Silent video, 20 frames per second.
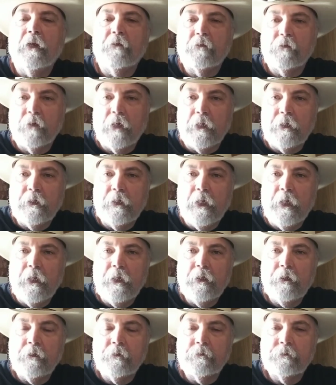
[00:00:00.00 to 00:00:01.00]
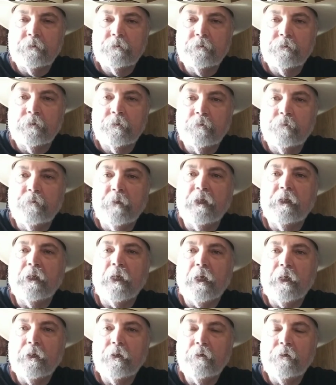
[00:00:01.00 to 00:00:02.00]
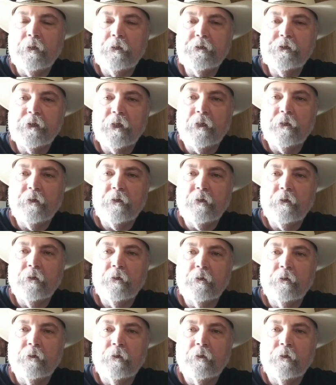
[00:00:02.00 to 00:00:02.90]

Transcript: have a great day. Be kind to each other.